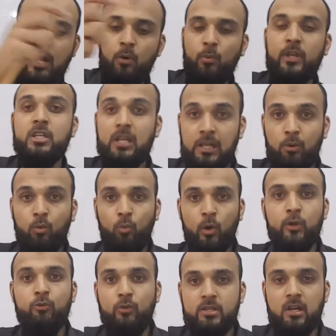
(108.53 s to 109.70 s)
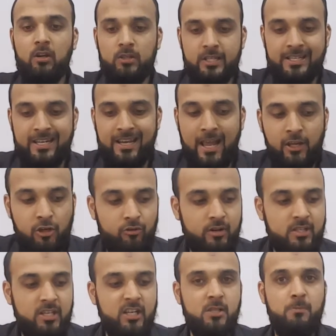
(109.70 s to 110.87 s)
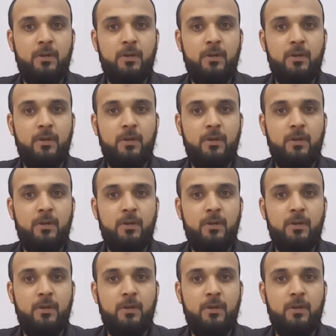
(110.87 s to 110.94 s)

which would result in inaccuracies,